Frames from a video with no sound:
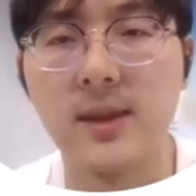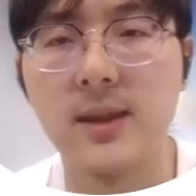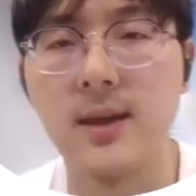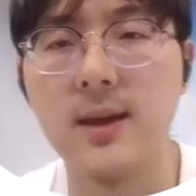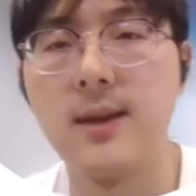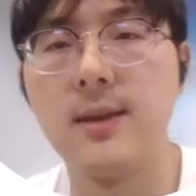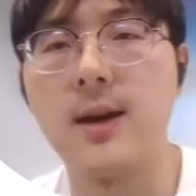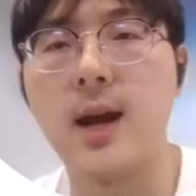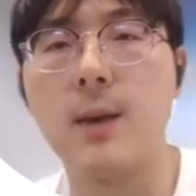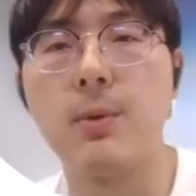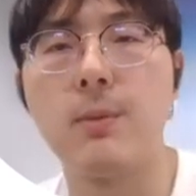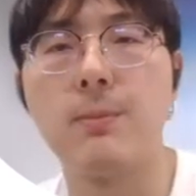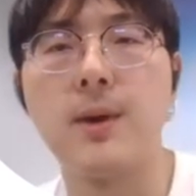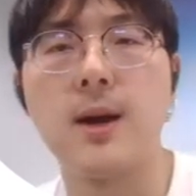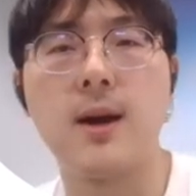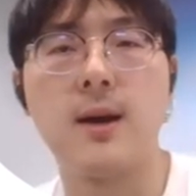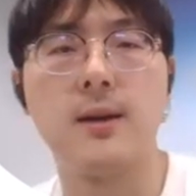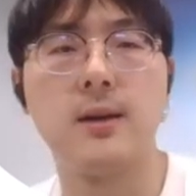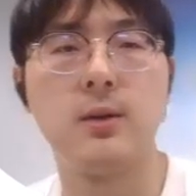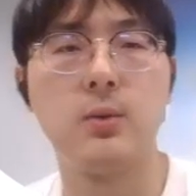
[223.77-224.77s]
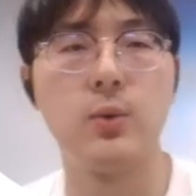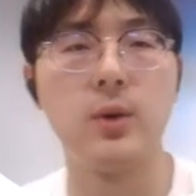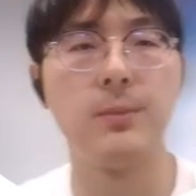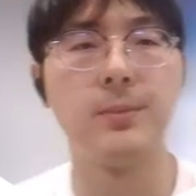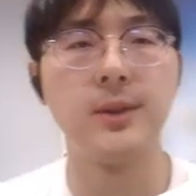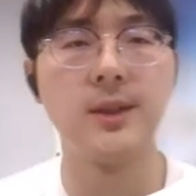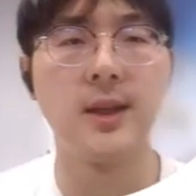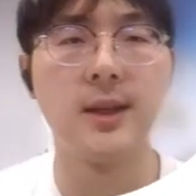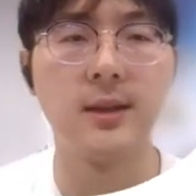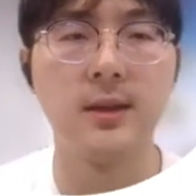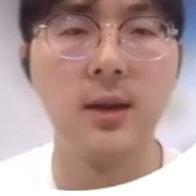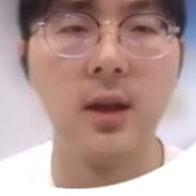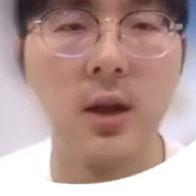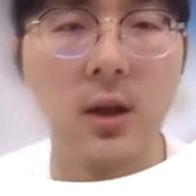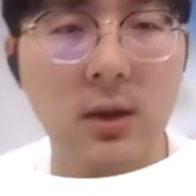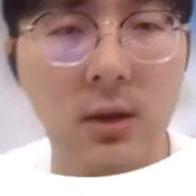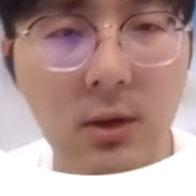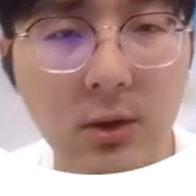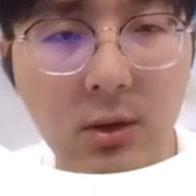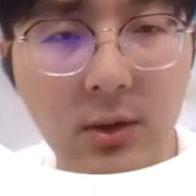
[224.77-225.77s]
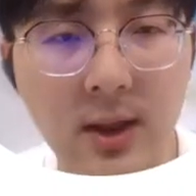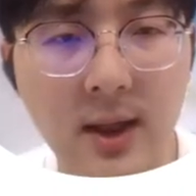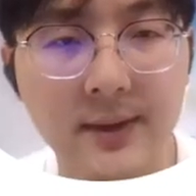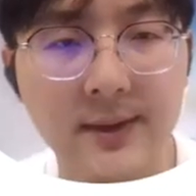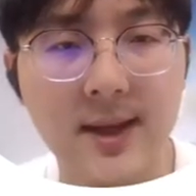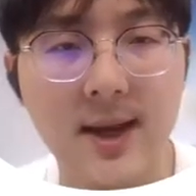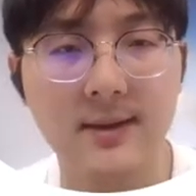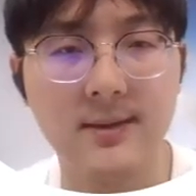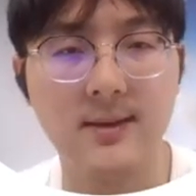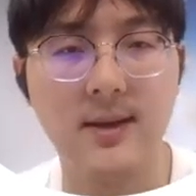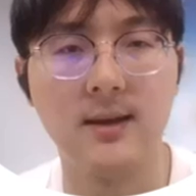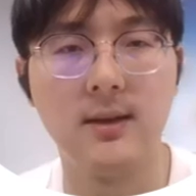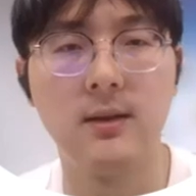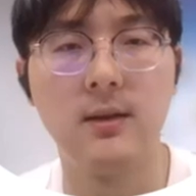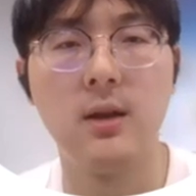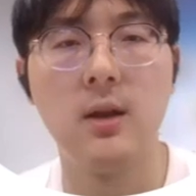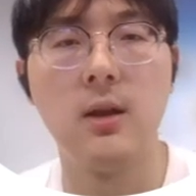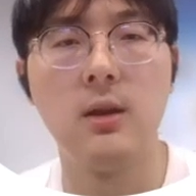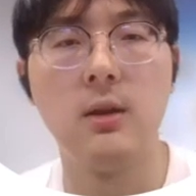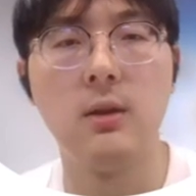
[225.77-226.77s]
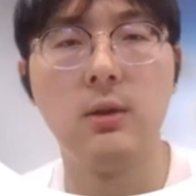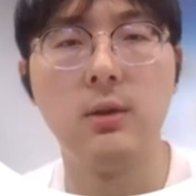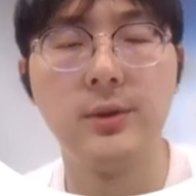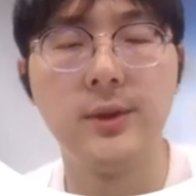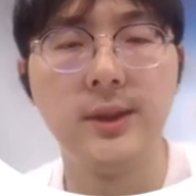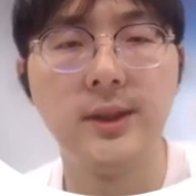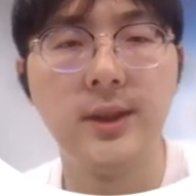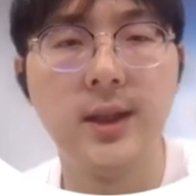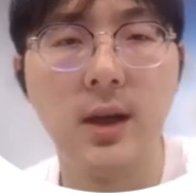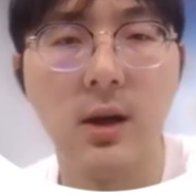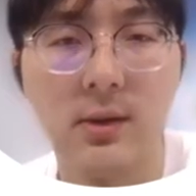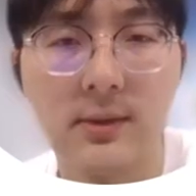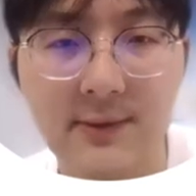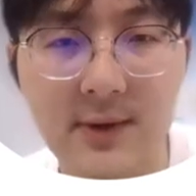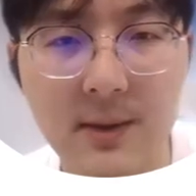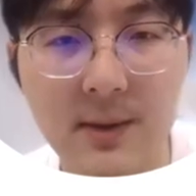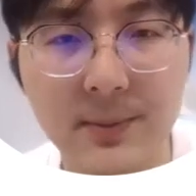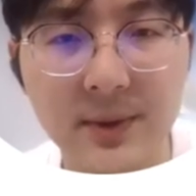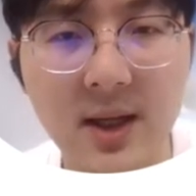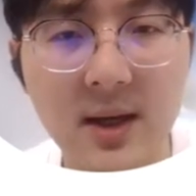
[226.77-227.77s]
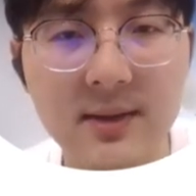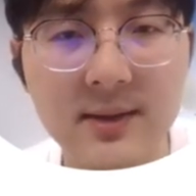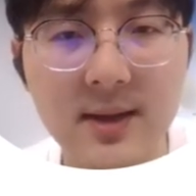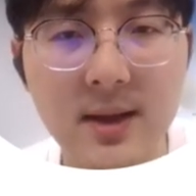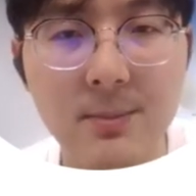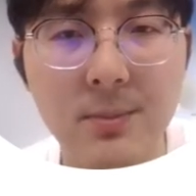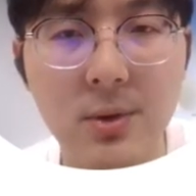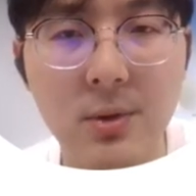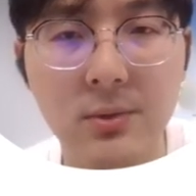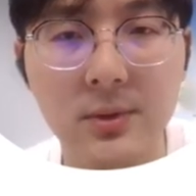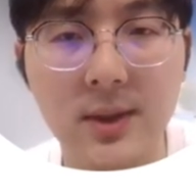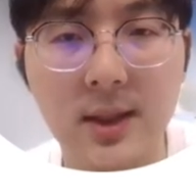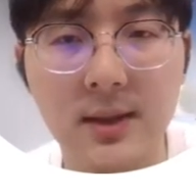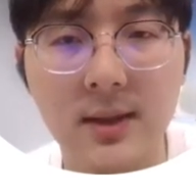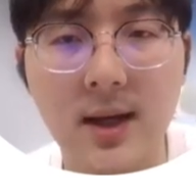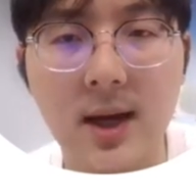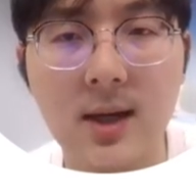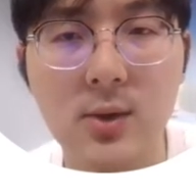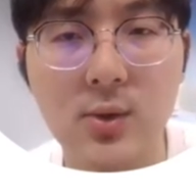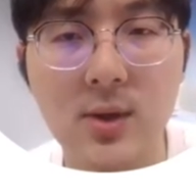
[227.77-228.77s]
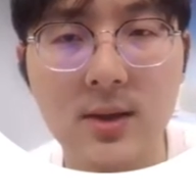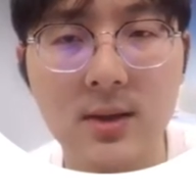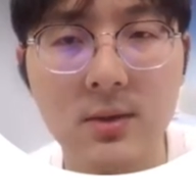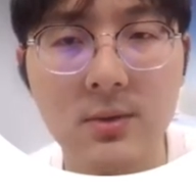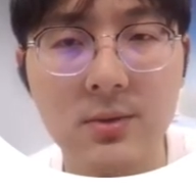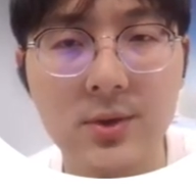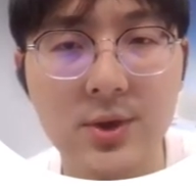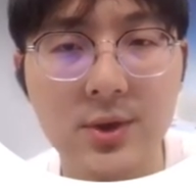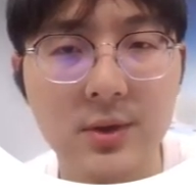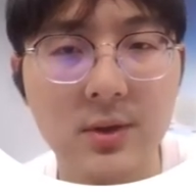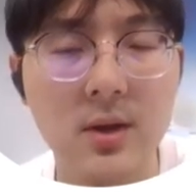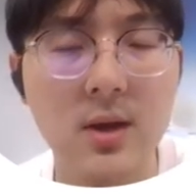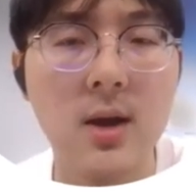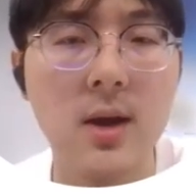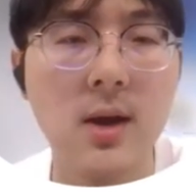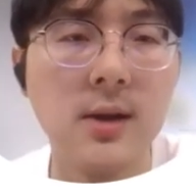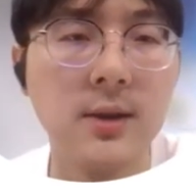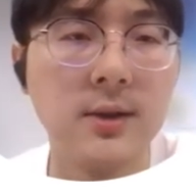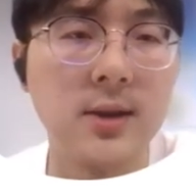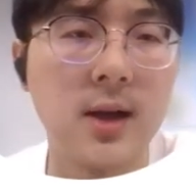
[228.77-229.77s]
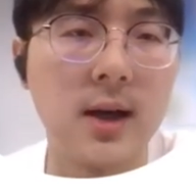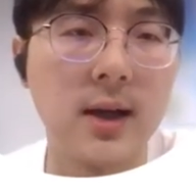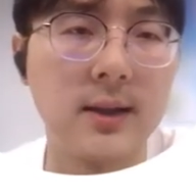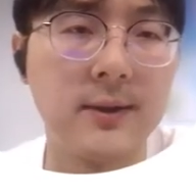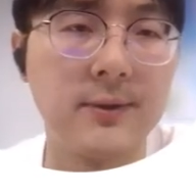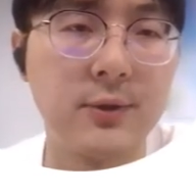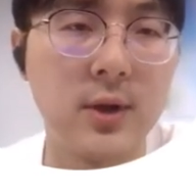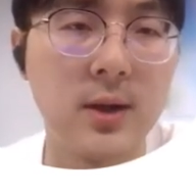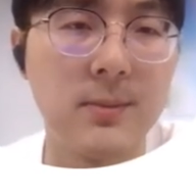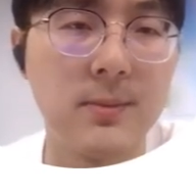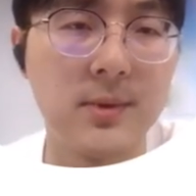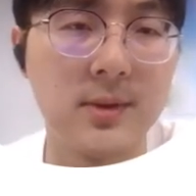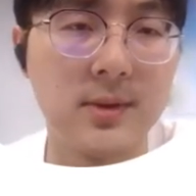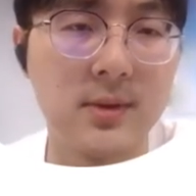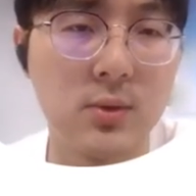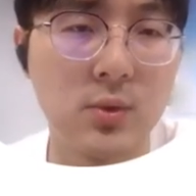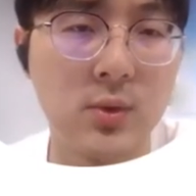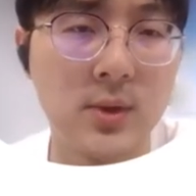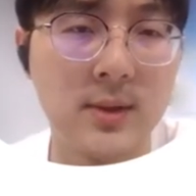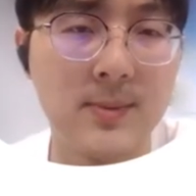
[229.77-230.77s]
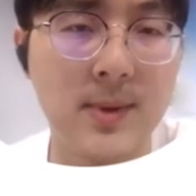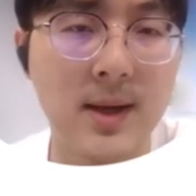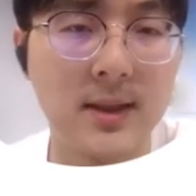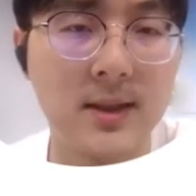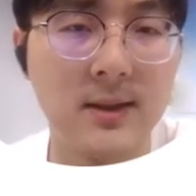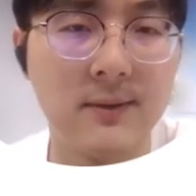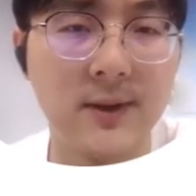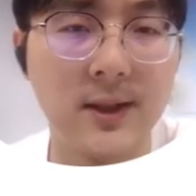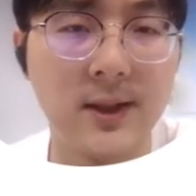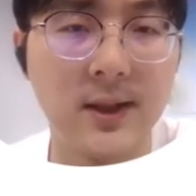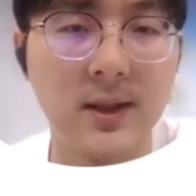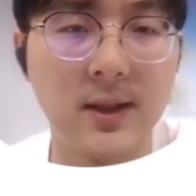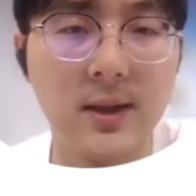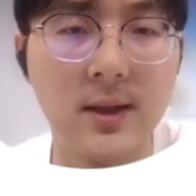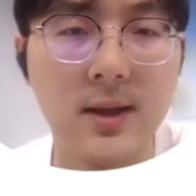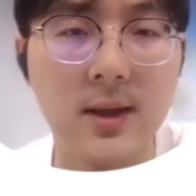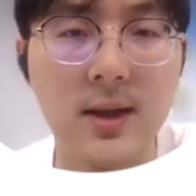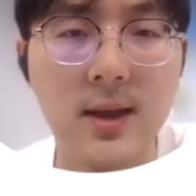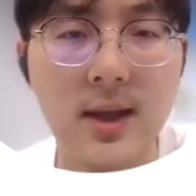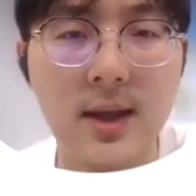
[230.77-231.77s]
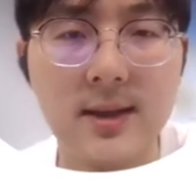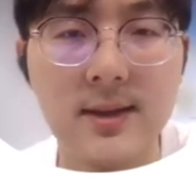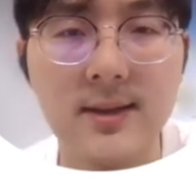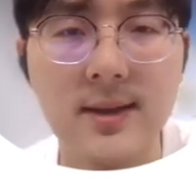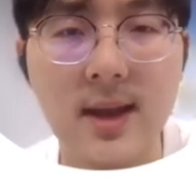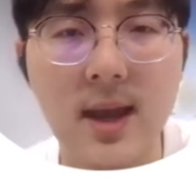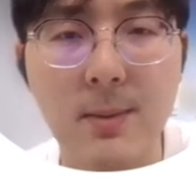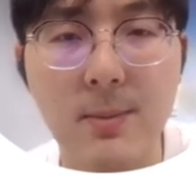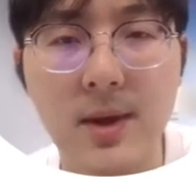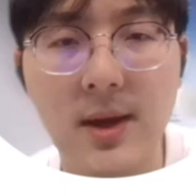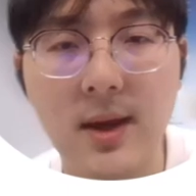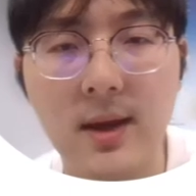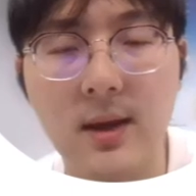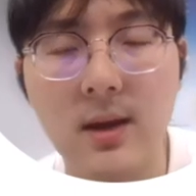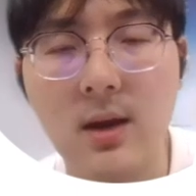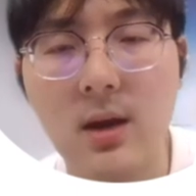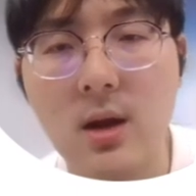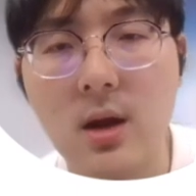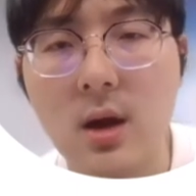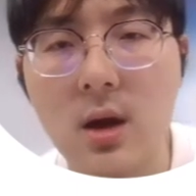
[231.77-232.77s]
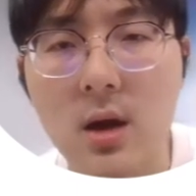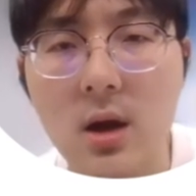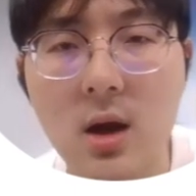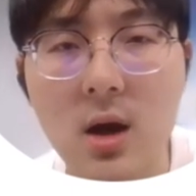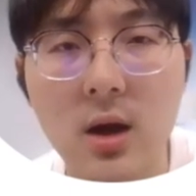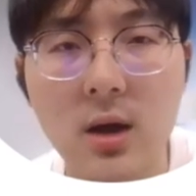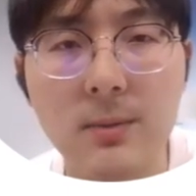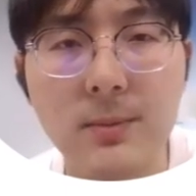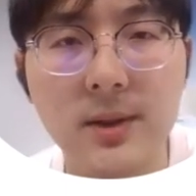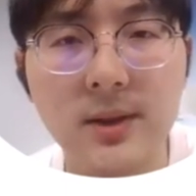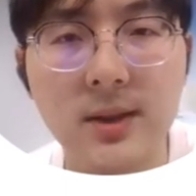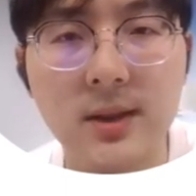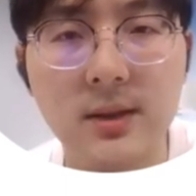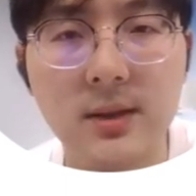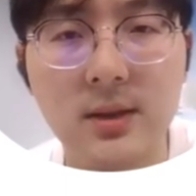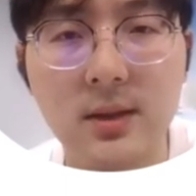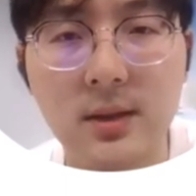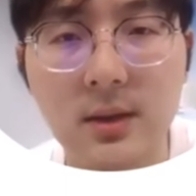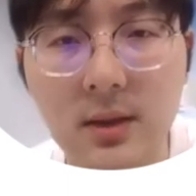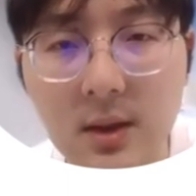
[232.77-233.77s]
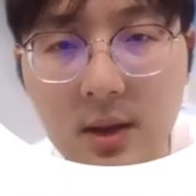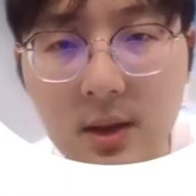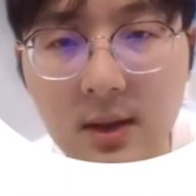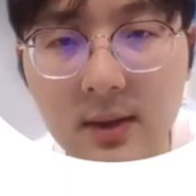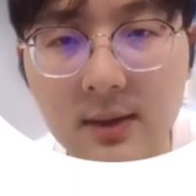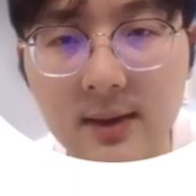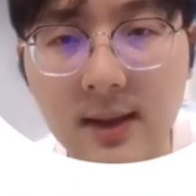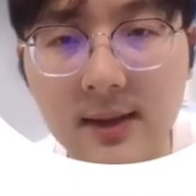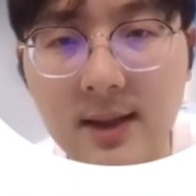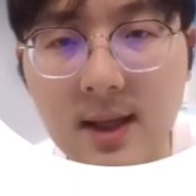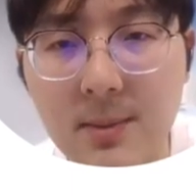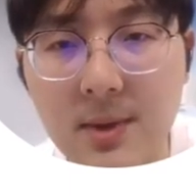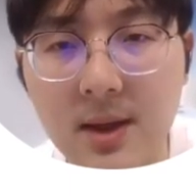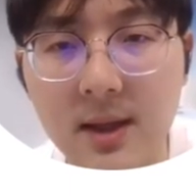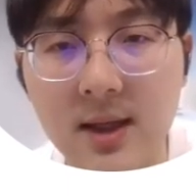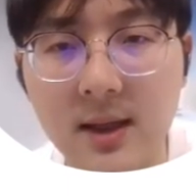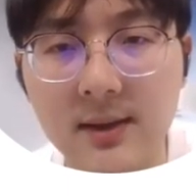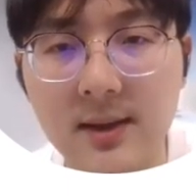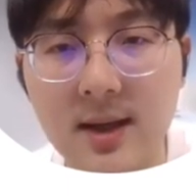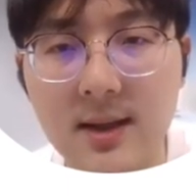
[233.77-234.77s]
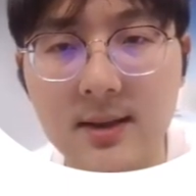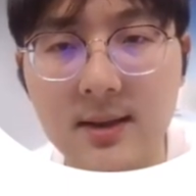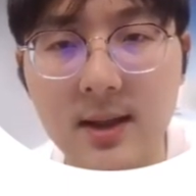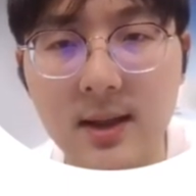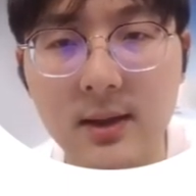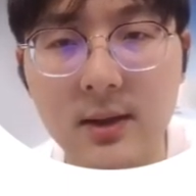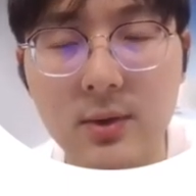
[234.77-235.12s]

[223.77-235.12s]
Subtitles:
In the upper part, we obtain local context and local details from downsampled and high-resolution target frames, respectively. In CMA, augmented dynamic context